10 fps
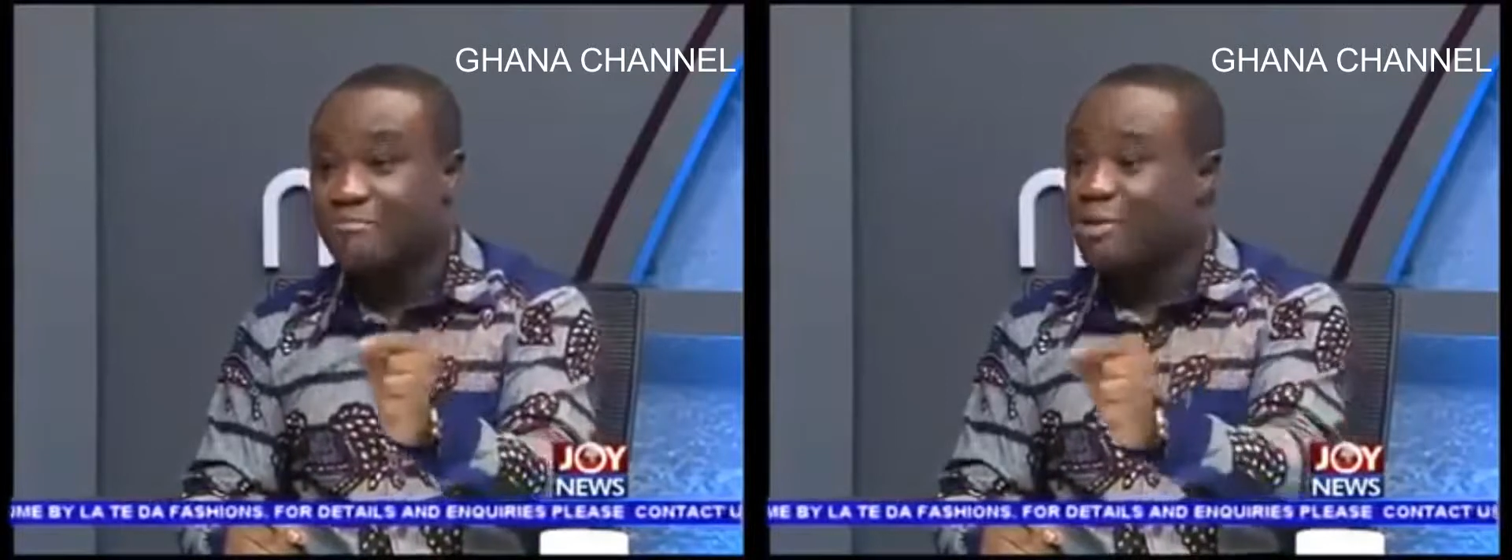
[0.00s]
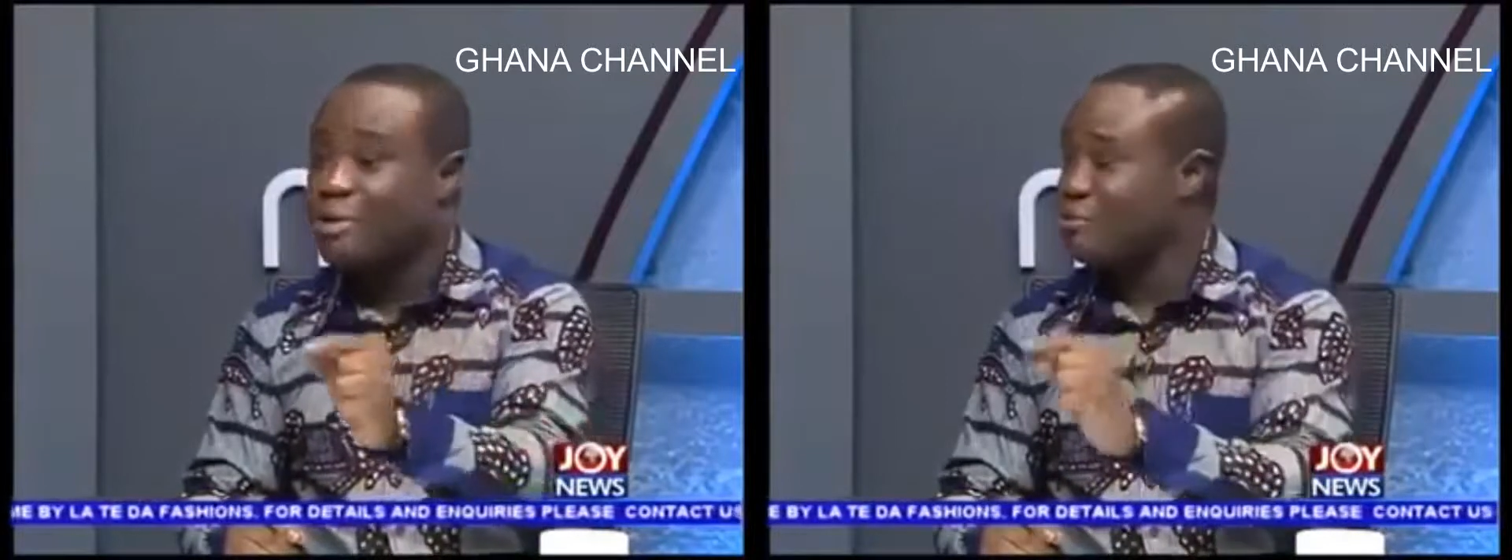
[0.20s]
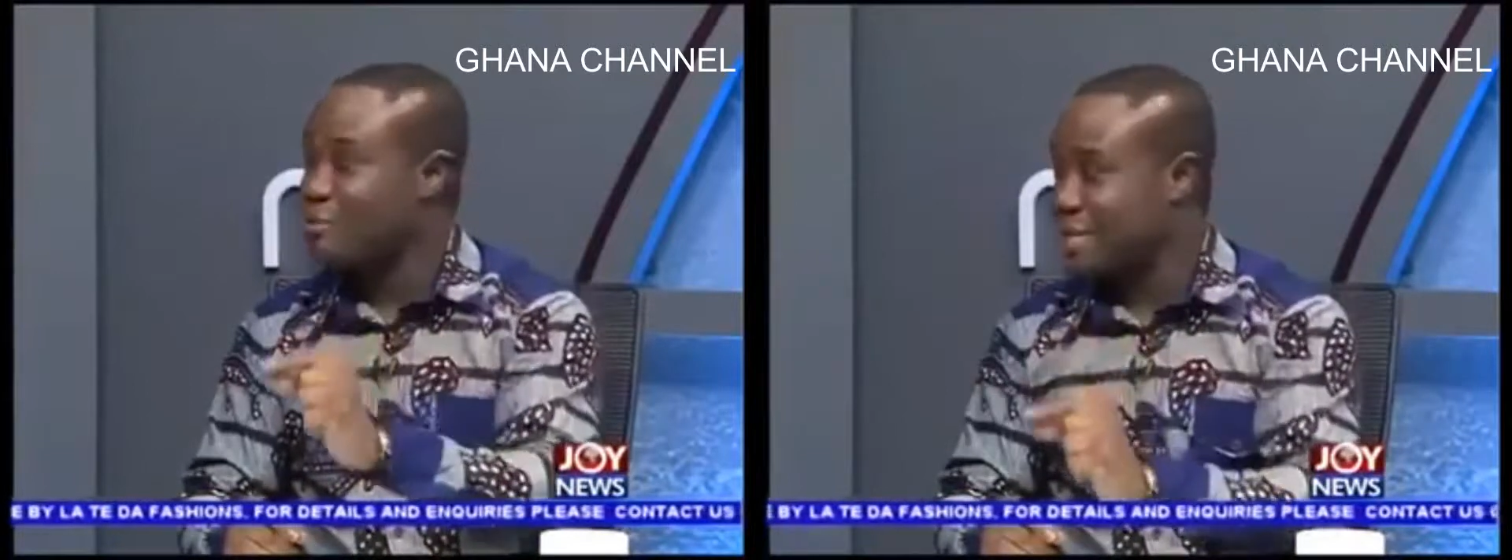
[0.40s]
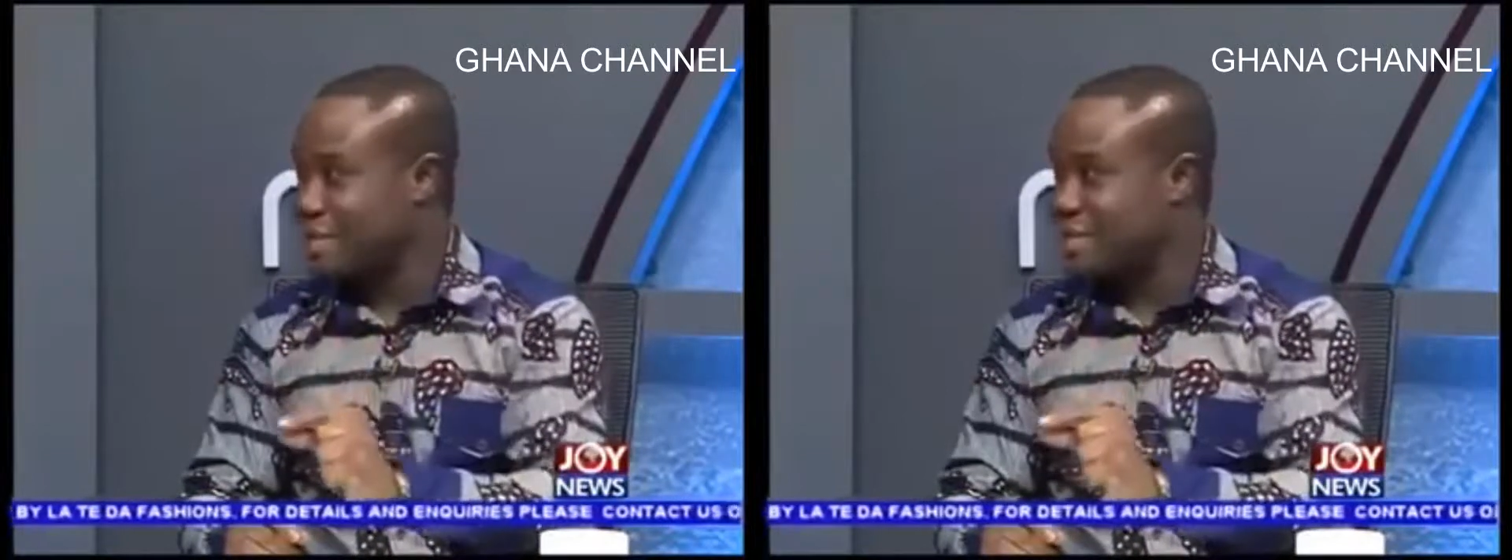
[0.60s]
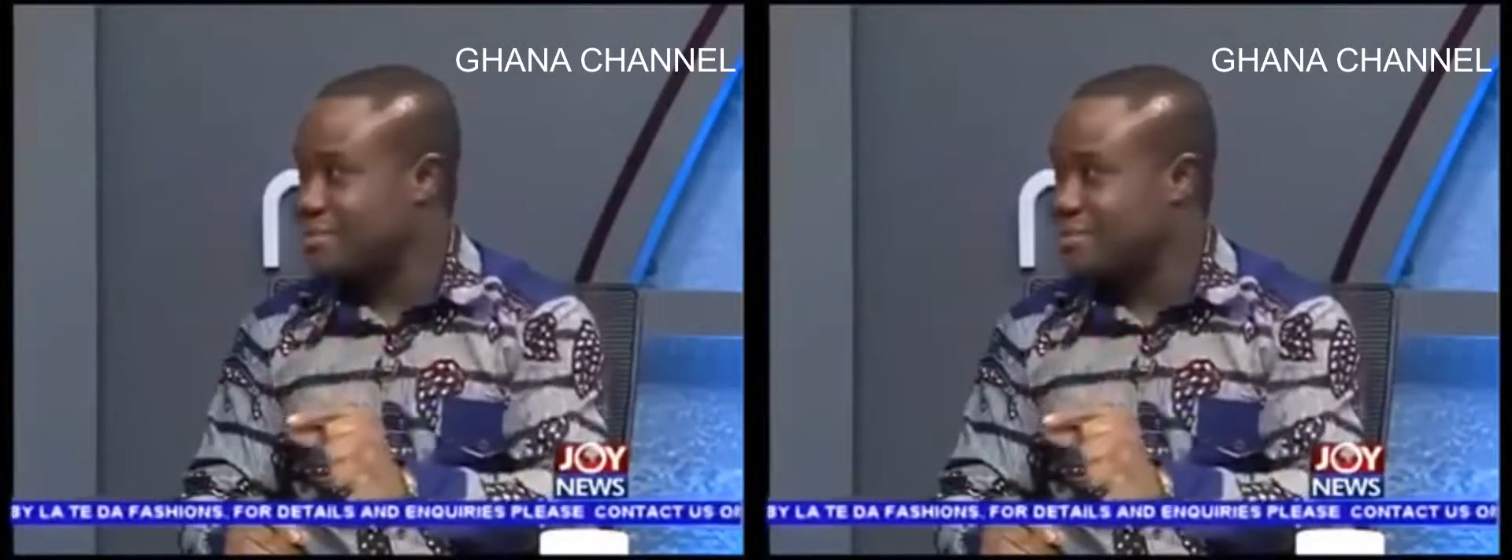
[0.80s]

million of that